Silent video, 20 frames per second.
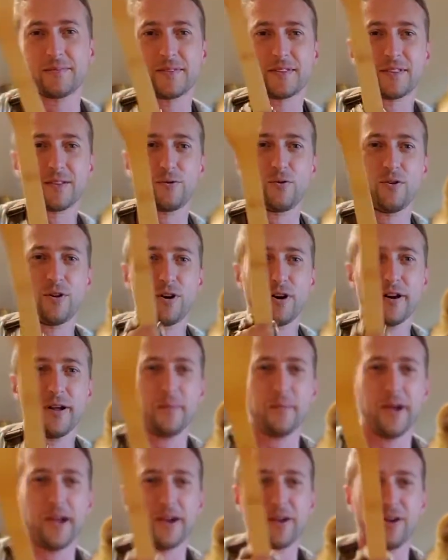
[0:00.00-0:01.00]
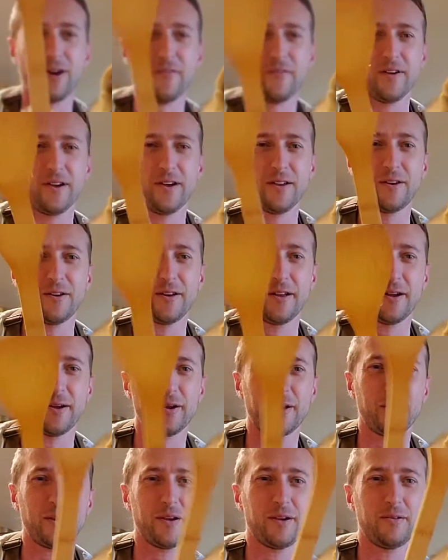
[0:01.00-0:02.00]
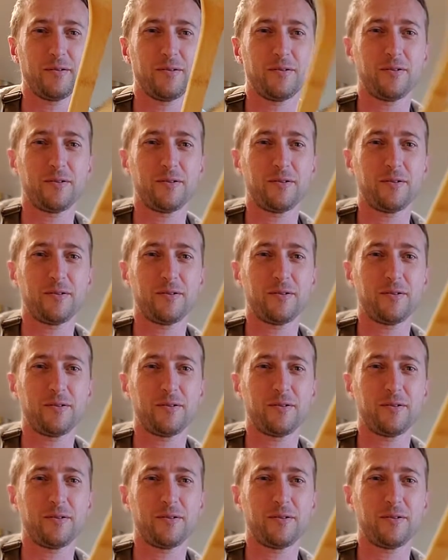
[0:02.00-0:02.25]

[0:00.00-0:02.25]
We're going to make coffee today.